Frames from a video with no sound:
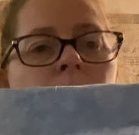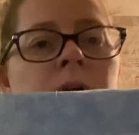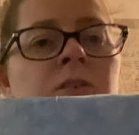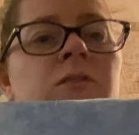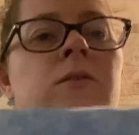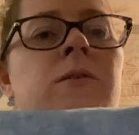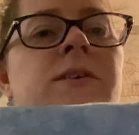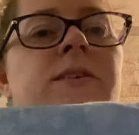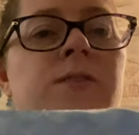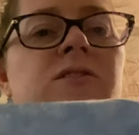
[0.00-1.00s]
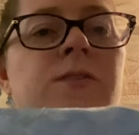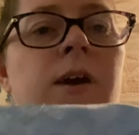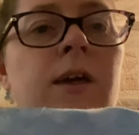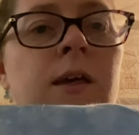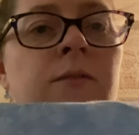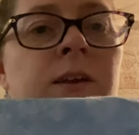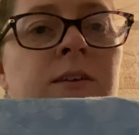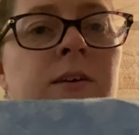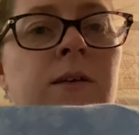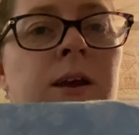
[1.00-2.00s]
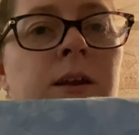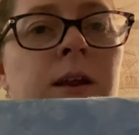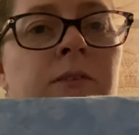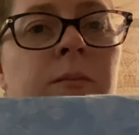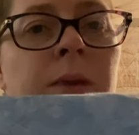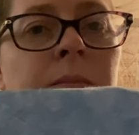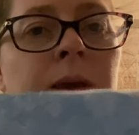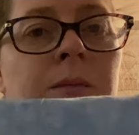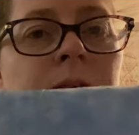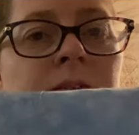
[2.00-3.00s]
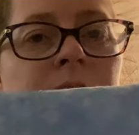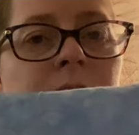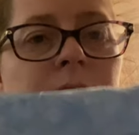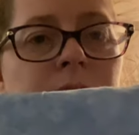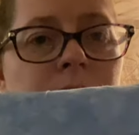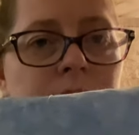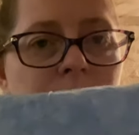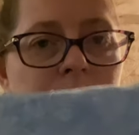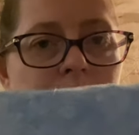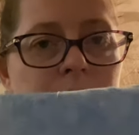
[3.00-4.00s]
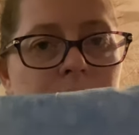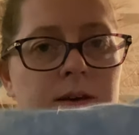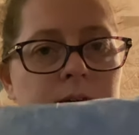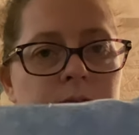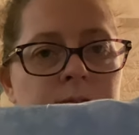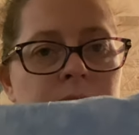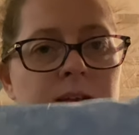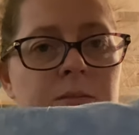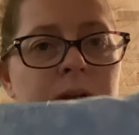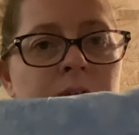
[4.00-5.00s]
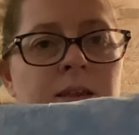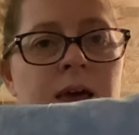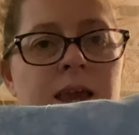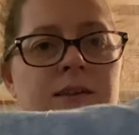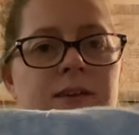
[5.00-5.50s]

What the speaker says: 123 Stitch, so if I dig around enough I might be able to find it. But I liked